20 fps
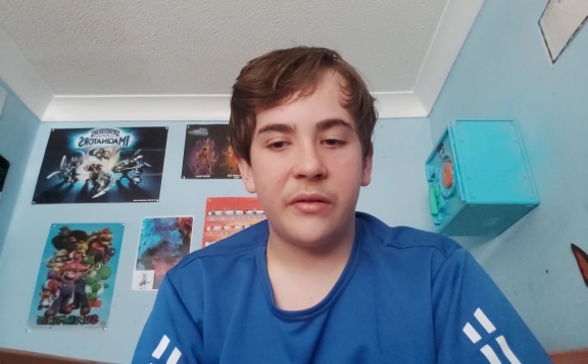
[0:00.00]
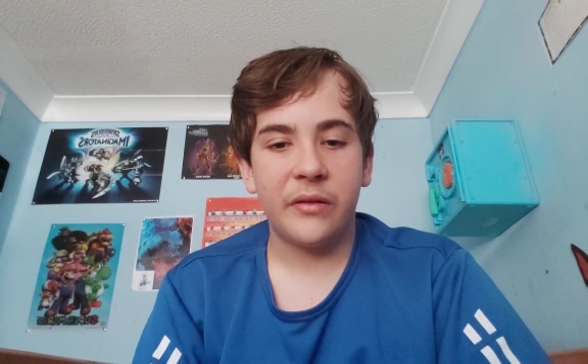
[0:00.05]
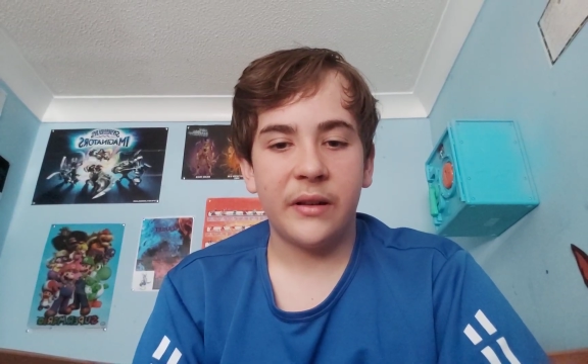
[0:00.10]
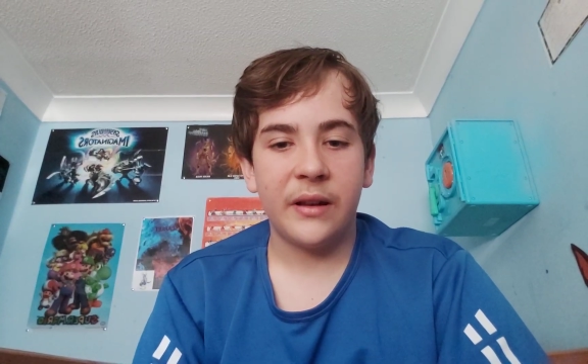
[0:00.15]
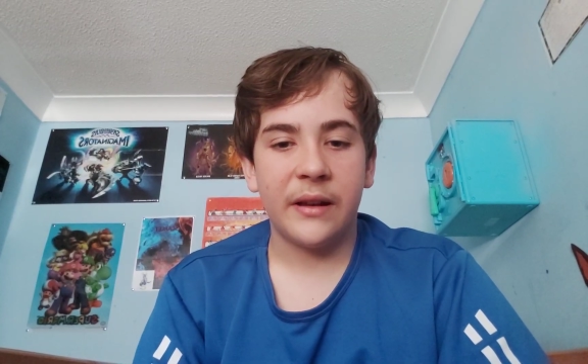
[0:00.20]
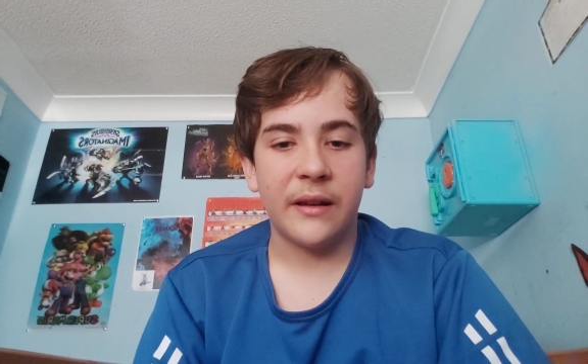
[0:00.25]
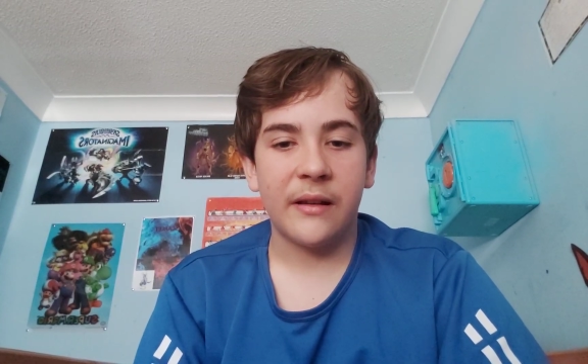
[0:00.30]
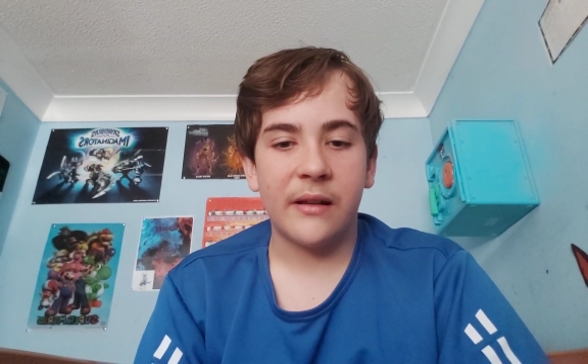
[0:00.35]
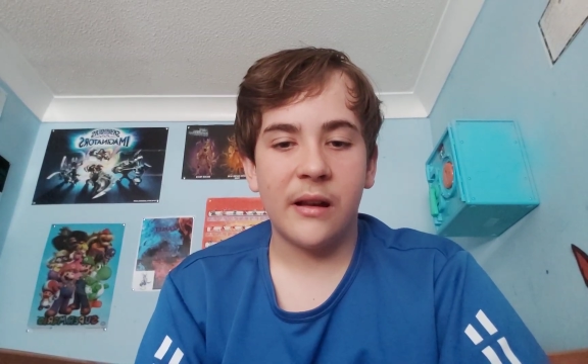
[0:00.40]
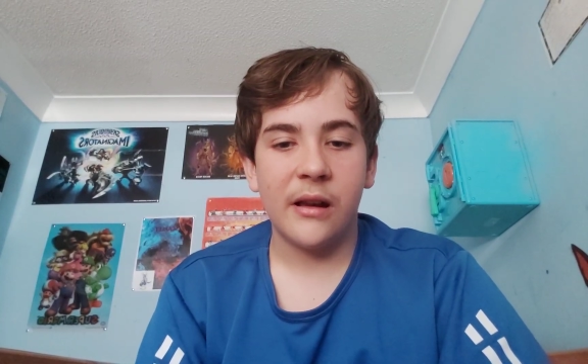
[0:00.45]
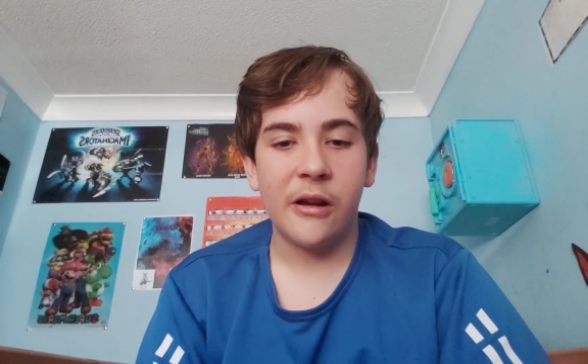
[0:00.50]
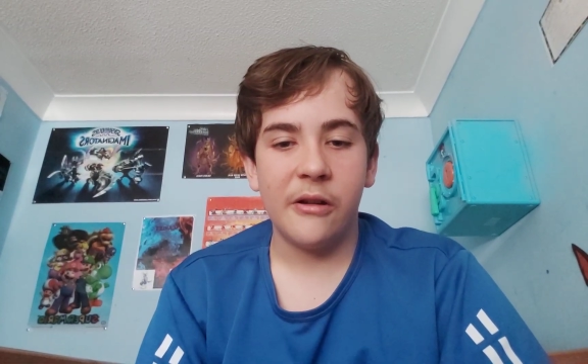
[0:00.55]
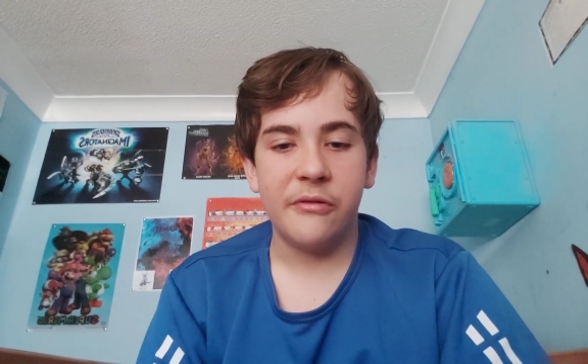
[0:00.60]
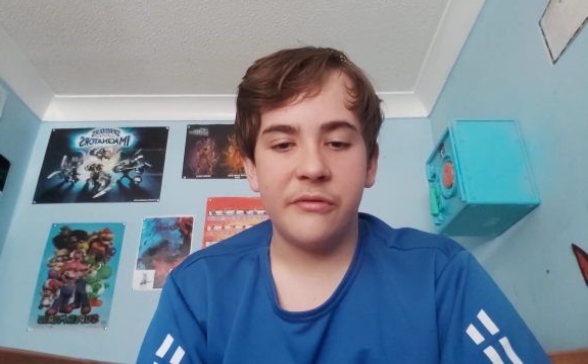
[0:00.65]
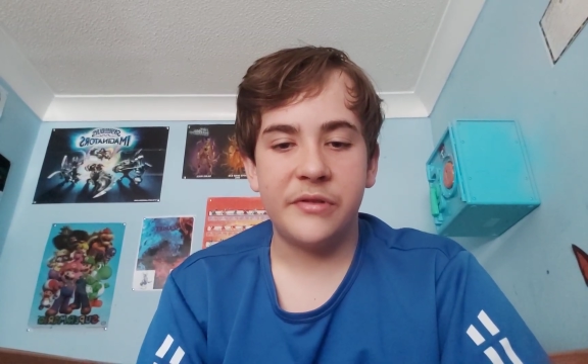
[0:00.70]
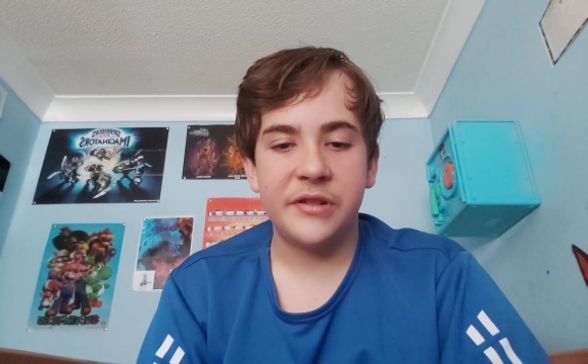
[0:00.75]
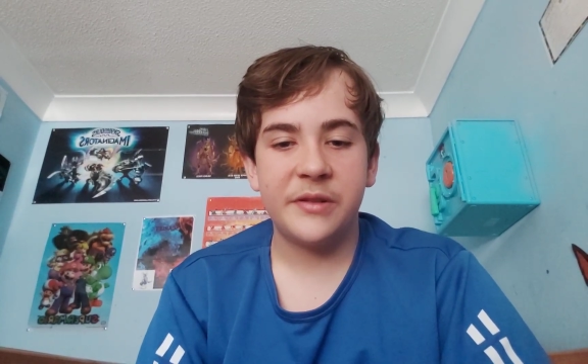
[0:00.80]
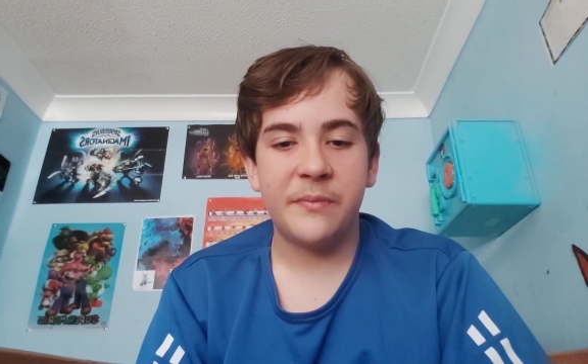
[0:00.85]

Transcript: enclosed